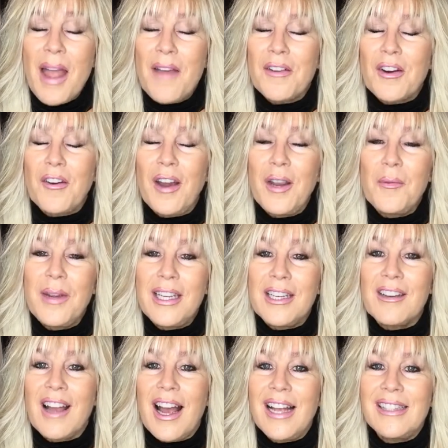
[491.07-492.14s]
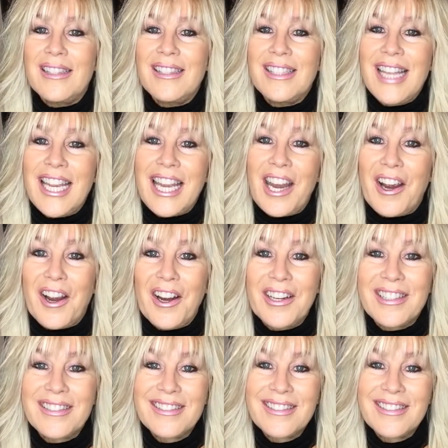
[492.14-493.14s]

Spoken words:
Have a great week, you guys. Take care.